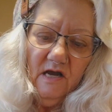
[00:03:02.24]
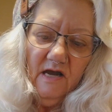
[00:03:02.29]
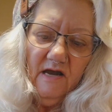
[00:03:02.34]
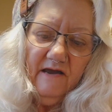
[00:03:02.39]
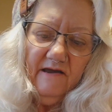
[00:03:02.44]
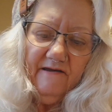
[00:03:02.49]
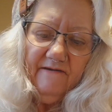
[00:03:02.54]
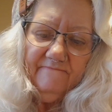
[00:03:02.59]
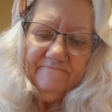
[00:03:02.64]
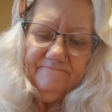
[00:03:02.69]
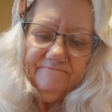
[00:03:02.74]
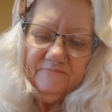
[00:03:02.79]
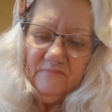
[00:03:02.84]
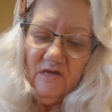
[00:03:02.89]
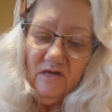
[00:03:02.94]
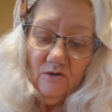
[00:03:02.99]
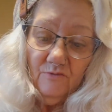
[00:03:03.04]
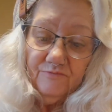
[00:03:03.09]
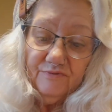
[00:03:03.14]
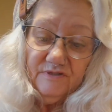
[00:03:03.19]
I
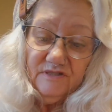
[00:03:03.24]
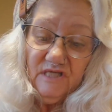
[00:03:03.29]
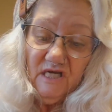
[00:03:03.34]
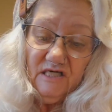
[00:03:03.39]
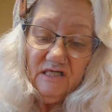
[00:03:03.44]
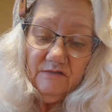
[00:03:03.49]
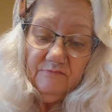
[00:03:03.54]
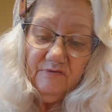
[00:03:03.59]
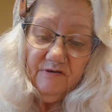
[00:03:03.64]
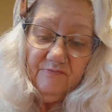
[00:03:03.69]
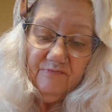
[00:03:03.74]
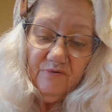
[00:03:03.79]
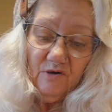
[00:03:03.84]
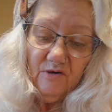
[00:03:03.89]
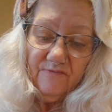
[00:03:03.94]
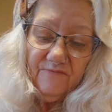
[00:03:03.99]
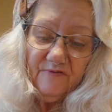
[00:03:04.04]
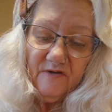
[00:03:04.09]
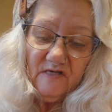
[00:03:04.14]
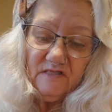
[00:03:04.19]
don't pretend to be
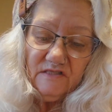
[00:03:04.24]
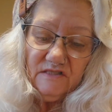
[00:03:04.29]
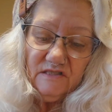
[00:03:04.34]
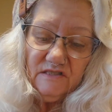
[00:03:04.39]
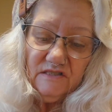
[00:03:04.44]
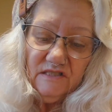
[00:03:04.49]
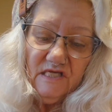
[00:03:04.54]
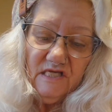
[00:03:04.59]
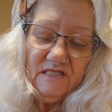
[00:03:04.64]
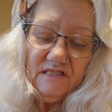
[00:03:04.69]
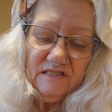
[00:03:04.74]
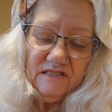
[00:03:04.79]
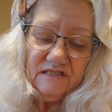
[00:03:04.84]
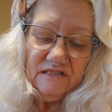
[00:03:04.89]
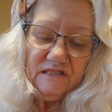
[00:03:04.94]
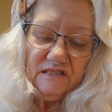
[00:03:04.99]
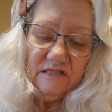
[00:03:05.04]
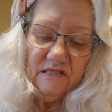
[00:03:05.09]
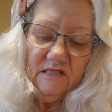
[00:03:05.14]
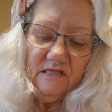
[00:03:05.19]
perfect.
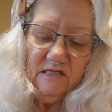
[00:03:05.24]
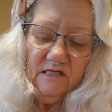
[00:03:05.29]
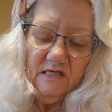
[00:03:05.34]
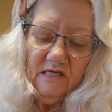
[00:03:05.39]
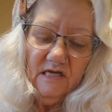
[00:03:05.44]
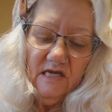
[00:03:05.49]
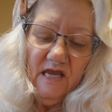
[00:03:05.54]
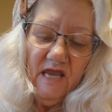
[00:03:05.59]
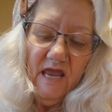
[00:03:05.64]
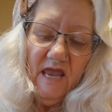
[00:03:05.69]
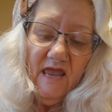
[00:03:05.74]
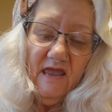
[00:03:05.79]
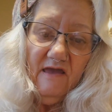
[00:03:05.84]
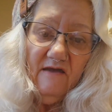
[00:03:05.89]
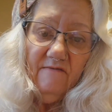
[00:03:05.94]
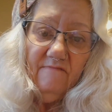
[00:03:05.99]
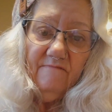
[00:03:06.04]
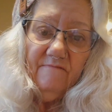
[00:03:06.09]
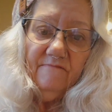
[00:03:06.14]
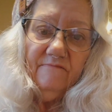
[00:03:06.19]
This
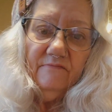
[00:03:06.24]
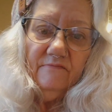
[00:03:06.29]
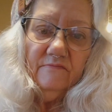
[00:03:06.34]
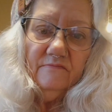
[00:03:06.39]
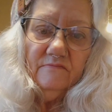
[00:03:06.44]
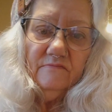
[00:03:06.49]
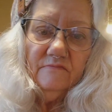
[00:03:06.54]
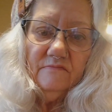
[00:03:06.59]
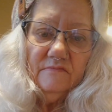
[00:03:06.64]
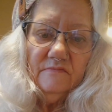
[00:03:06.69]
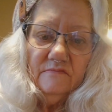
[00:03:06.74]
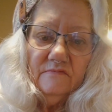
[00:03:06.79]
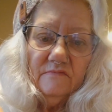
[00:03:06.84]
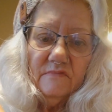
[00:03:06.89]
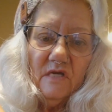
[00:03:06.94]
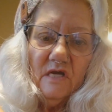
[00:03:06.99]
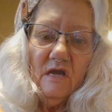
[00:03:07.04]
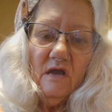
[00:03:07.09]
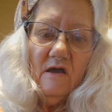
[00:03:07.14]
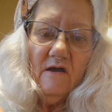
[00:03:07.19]
hem
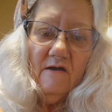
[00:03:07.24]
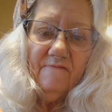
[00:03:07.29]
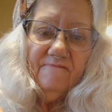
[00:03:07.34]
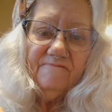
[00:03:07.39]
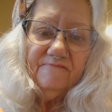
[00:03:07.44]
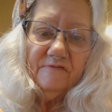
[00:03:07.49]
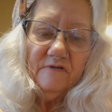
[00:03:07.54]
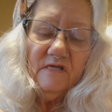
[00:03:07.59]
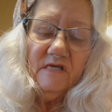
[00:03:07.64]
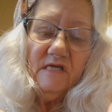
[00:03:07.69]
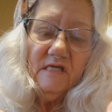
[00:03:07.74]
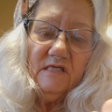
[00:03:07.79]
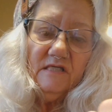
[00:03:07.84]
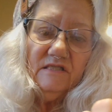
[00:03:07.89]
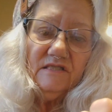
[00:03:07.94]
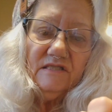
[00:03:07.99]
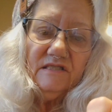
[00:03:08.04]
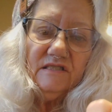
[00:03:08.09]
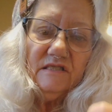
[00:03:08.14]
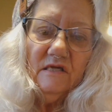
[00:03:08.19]
cuff
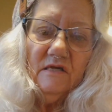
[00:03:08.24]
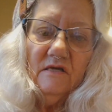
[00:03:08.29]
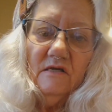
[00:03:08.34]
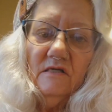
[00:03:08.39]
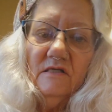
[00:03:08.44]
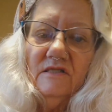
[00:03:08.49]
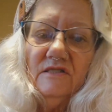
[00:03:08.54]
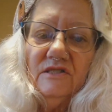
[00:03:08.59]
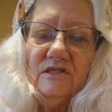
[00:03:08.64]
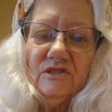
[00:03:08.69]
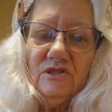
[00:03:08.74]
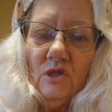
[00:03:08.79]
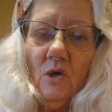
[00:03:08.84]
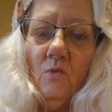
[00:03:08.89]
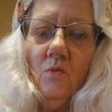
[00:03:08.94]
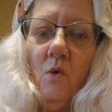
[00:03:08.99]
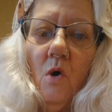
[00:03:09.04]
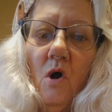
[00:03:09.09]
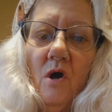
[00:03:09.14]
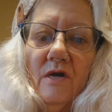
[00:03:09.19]
is so
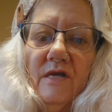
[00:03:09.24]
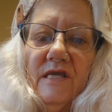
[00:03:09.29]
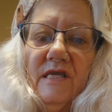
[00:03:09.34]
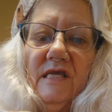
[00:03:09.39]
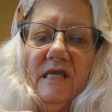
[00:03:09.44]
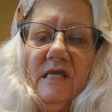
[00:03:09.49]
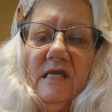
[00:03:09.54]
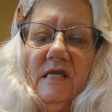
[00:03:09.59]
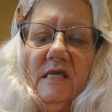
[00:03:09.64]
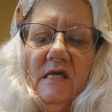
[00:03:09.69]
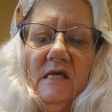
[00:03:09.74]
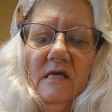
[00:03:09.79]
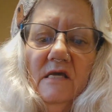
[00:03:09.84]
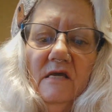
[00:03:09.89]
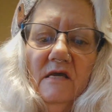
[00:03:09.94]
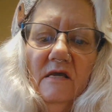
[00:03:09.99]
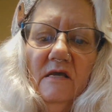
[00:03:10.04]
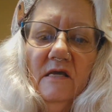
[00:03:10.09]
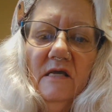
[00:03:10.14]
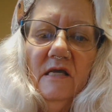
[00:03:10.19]
wonky,
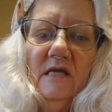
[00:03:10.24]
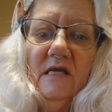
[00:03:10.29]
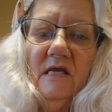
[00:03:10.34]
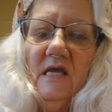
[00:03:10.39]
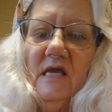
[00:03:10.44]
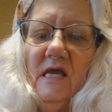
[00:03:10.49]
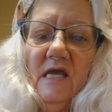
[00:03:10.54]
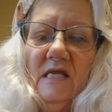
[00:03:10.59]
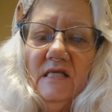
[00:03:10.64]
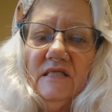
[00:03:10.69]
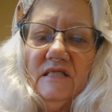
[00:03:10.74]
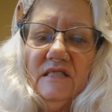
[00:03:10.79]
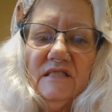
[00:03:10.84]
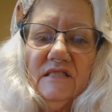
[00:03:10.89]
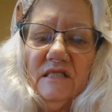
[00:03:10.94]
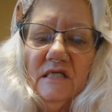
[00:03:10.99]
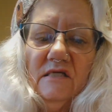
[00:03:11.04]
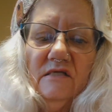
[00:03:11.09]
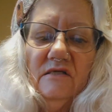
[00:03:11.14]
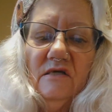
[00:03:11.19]

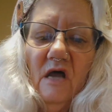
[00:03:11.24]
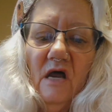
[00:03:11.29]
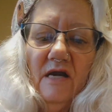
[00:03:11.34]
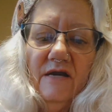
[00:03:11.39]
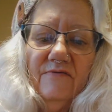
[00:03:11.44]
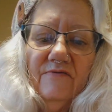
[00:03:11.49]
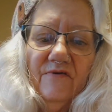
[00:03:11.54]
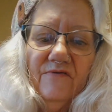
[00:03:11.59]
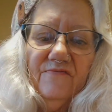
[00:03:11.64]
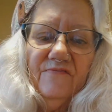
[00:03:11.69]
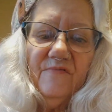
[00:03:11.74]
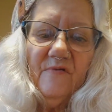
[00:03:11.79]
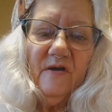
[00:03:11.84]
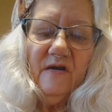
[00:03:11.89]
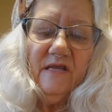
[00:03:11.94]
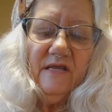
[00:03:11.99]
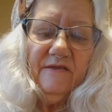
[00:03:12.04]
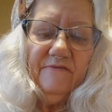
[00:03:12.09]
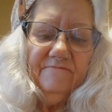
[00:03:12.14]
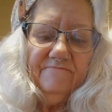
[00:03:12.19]
it's not even
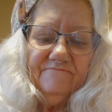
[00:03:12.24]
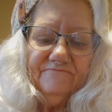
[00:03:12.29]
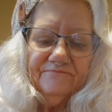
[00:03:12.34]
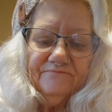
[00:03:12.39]
funny.